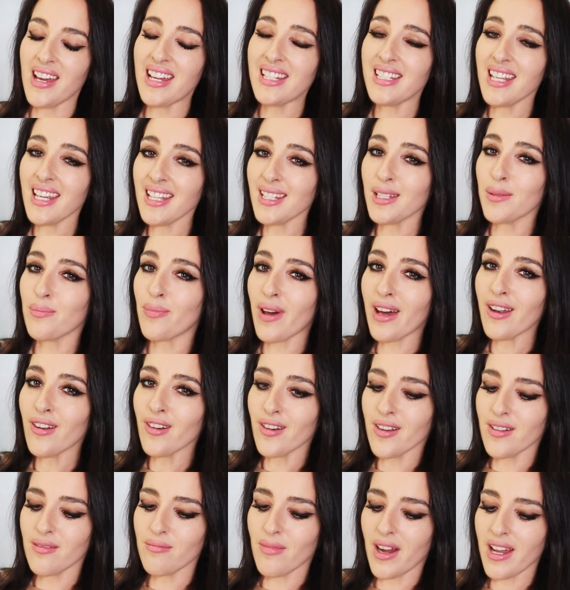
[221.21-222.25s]
it tastes
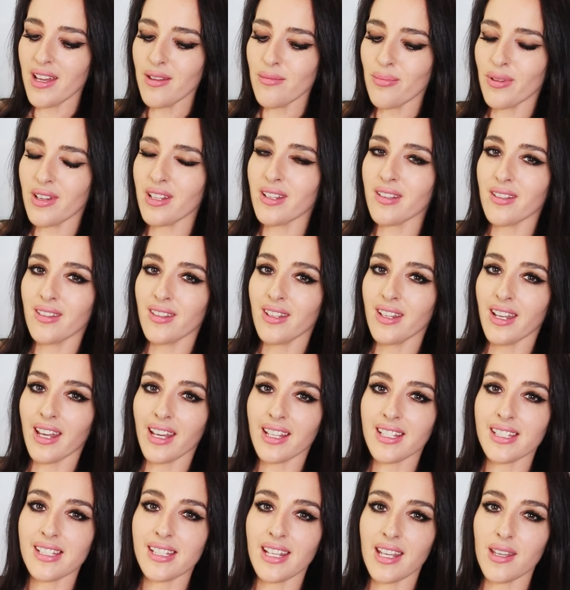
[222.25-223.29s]
better in my opinion the
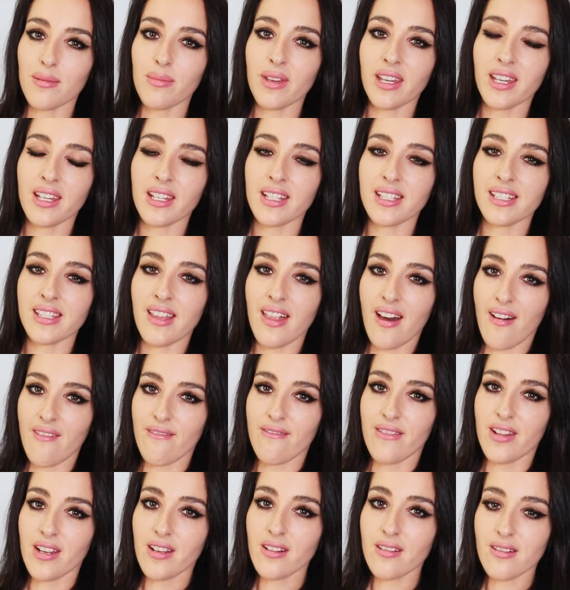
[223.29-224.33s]
next day because
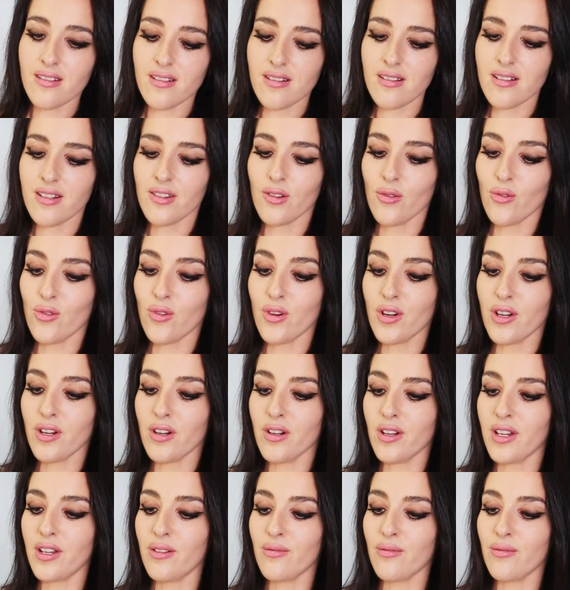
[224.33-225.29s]
that vinegar and oil,